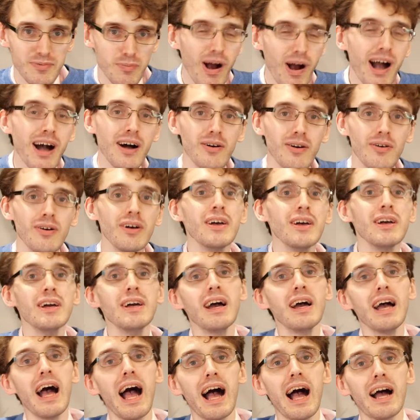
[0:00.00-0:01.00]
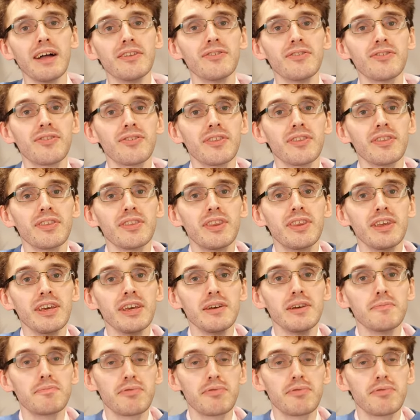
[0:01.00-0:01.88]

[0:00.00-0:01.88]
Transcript: well. And the